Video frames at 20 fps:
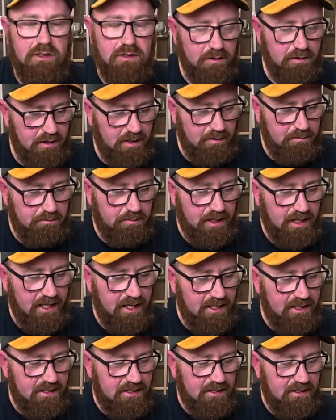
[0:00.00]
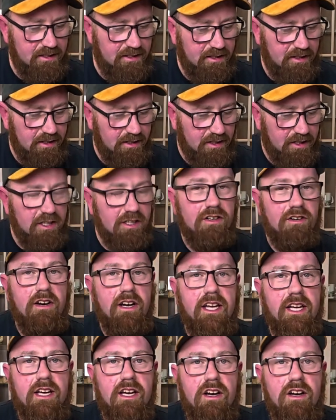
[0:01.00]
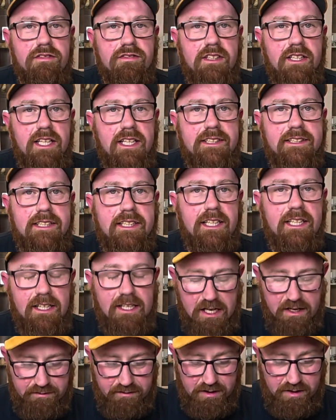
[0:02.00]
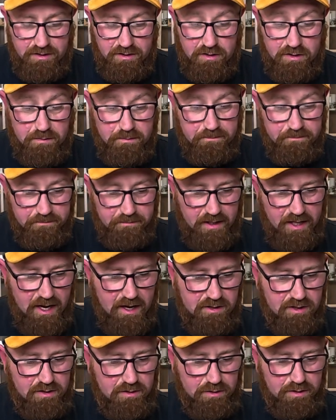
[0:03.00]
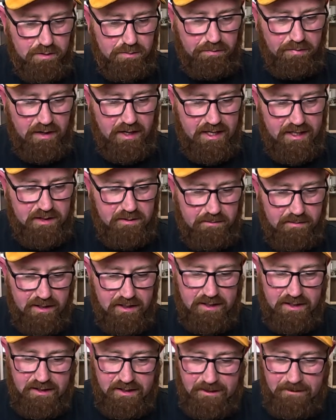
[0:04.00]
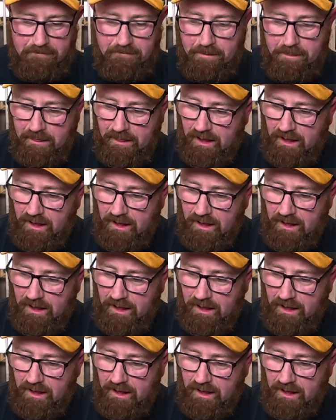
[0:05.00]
talking Blazer, Krieghoff, DT11s, that sort of price bracket,